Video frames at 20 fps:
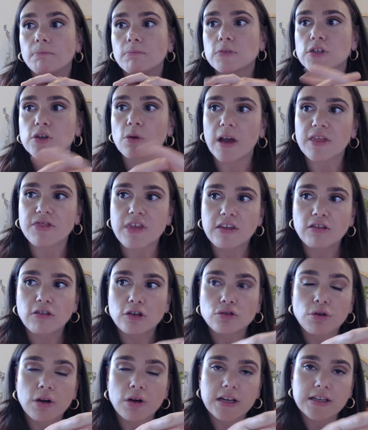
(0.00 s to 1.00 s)
So I think
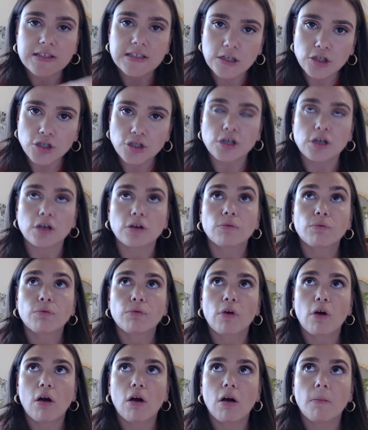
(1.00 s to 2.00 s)
the transition
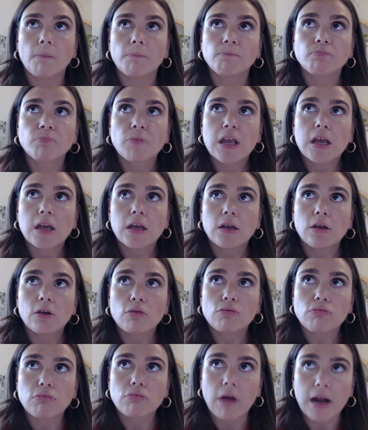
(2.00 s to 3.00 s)
from
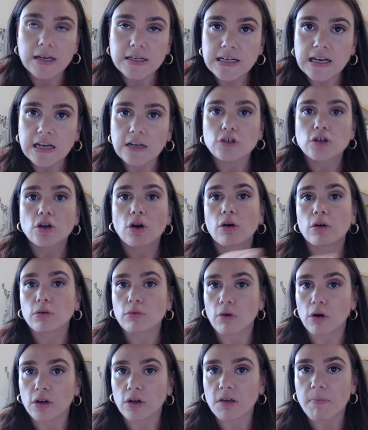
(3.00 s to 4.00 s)
renting to
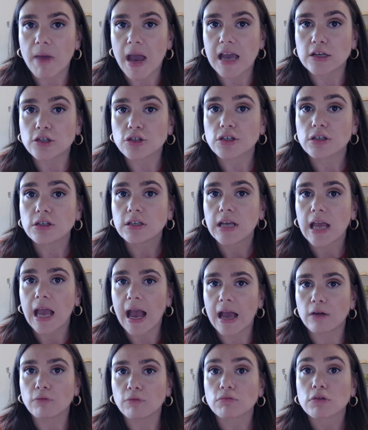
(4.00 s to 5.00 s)
owner occupation
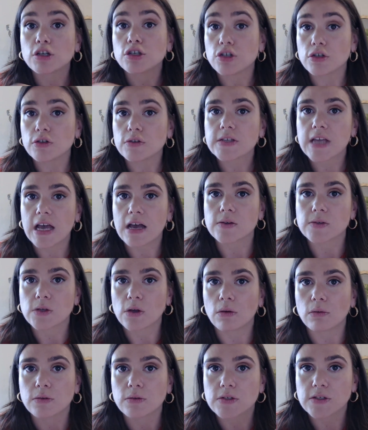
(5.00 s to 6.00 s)
can reduce
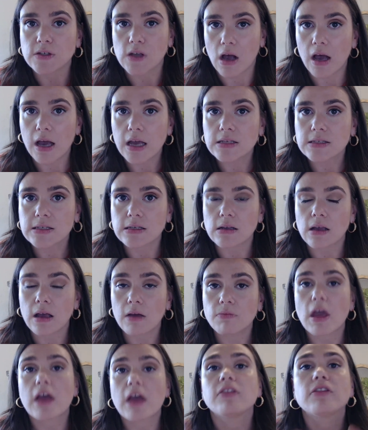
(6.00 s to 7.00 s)
household size.
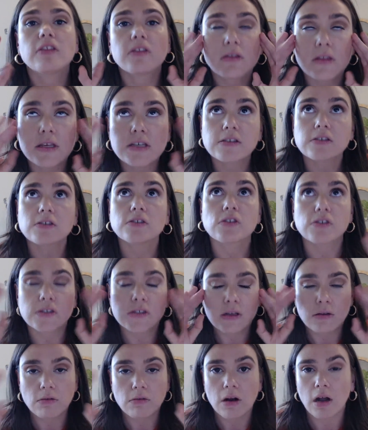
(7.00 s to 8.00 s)
This is
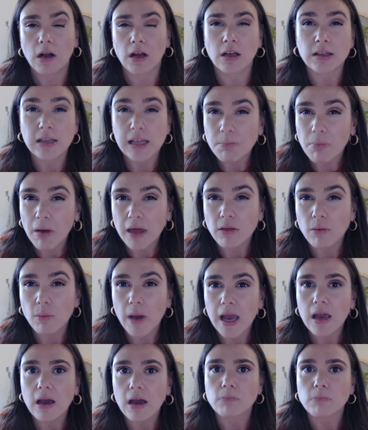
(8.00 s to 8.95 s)
just theoretically, by the way.